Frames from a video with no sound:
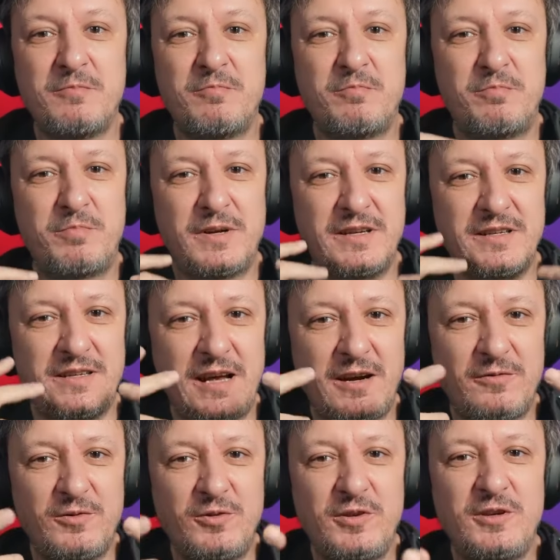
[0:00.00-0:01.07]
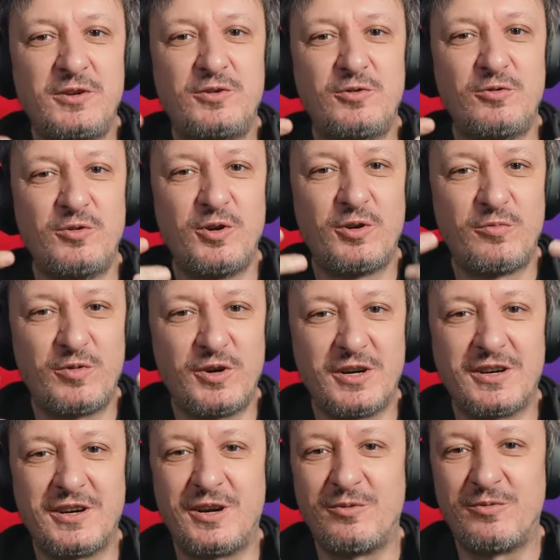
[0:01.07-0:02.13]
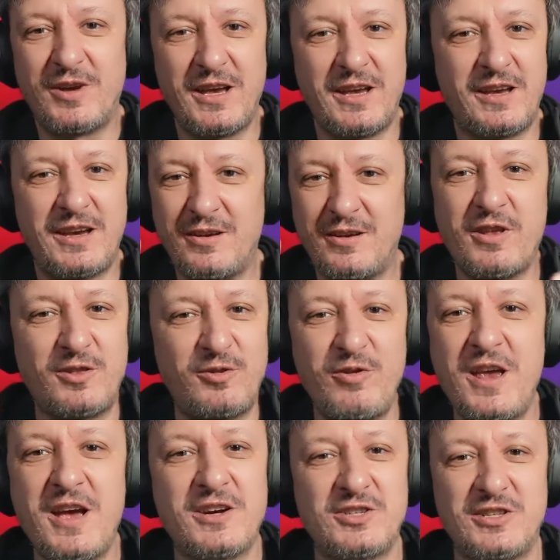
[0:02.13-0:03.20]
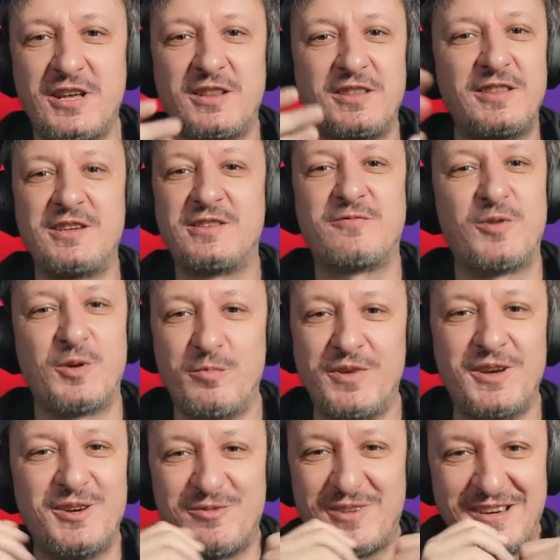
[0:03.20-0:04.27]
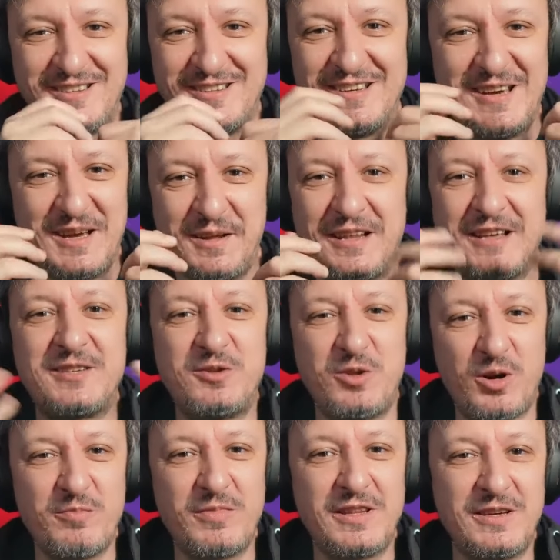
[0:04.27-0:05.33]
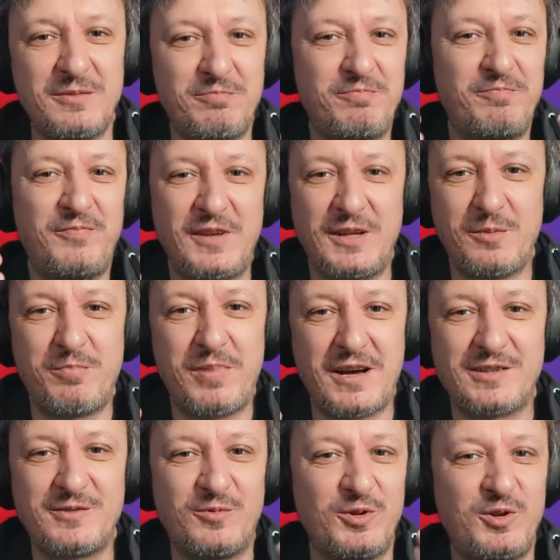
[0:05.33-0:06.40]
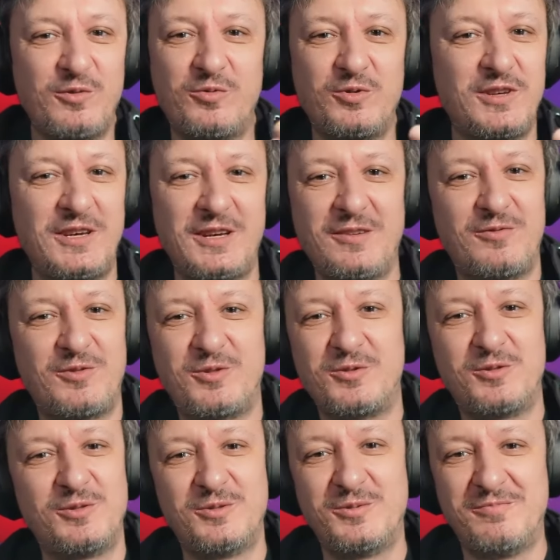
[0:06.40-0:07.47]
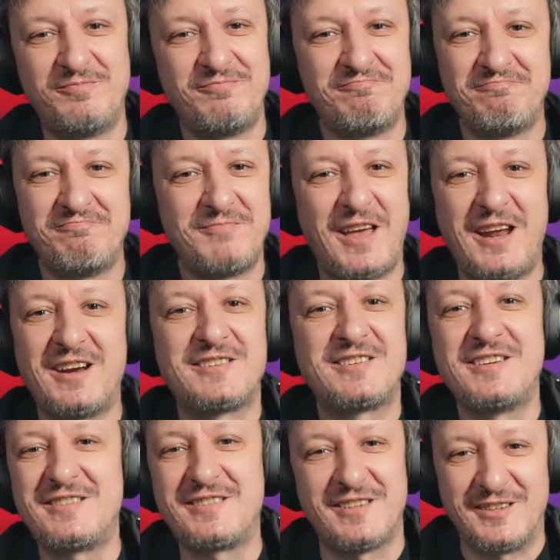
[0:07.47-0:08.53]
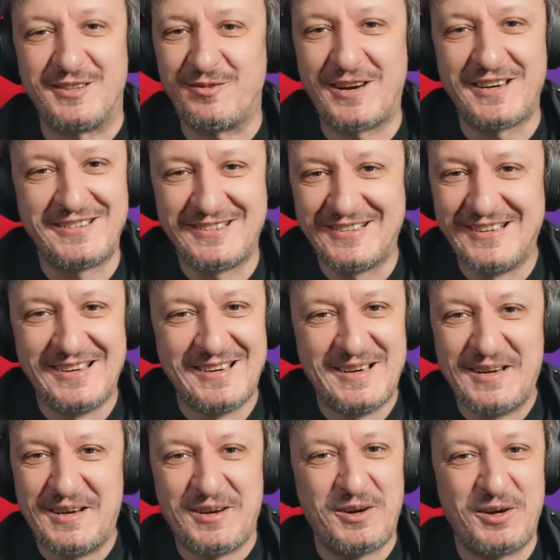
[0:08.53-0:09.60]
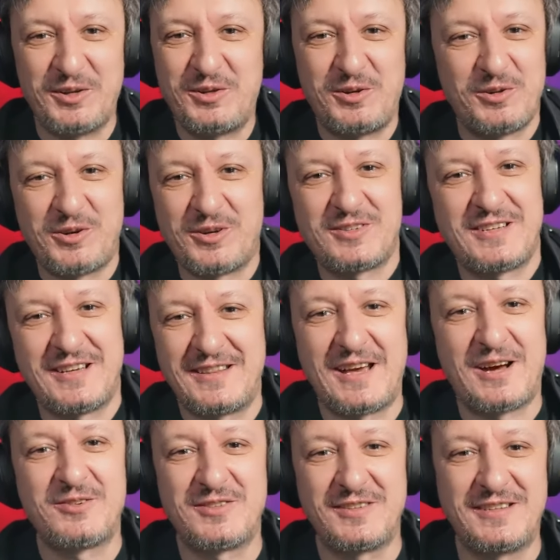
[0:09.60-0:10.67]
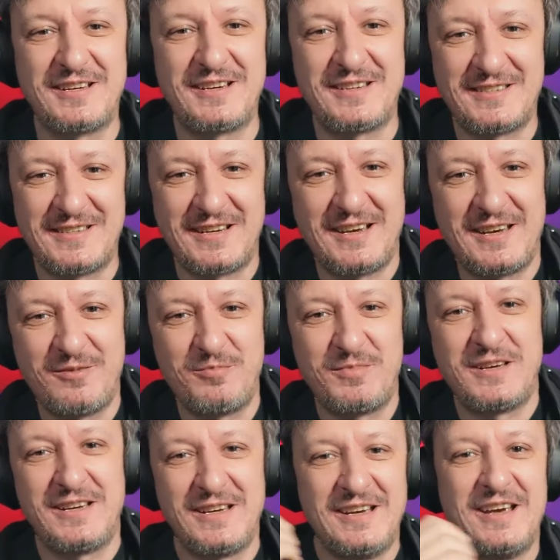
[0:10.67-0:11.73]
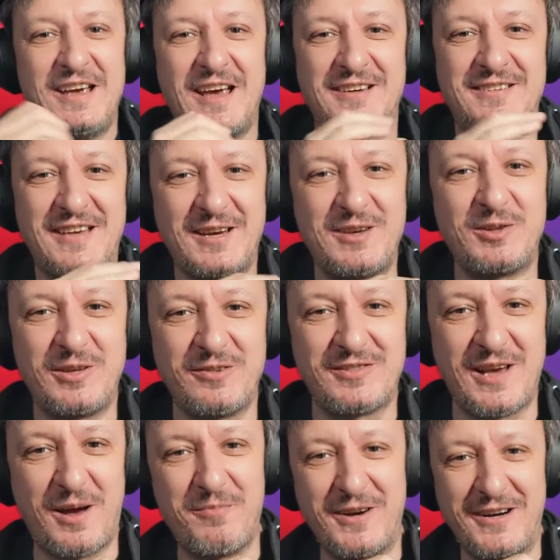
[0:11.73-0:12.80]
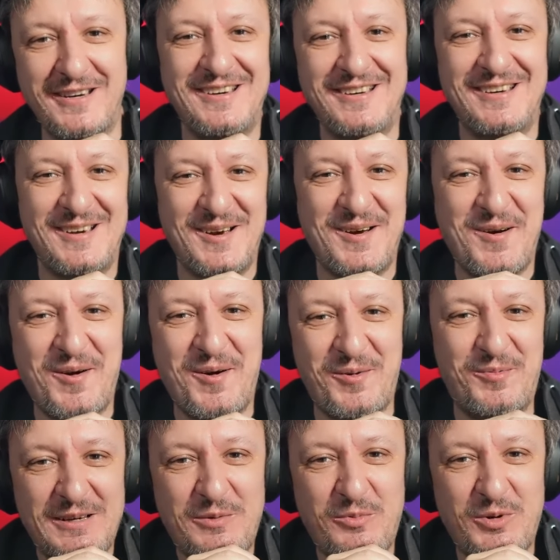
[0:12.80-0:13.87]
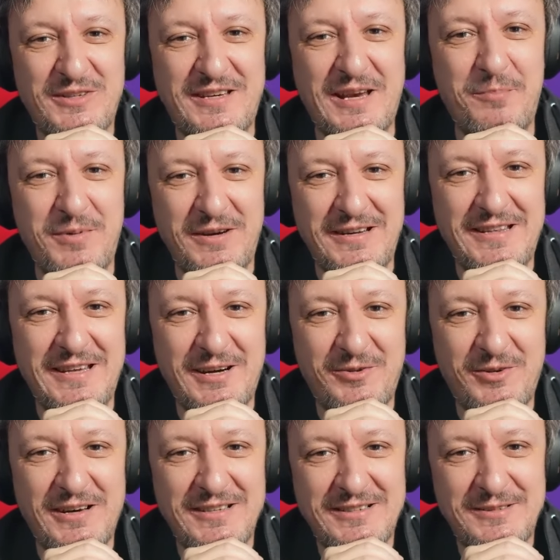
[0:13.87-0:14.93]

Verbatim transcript: but it's kind of doing junior work, kind of, hey, triage that this for me, right? That's normally in the past what you would give to an assistant, right? Go through those 10,000 tickets and give me executive summary of what's happening there, right?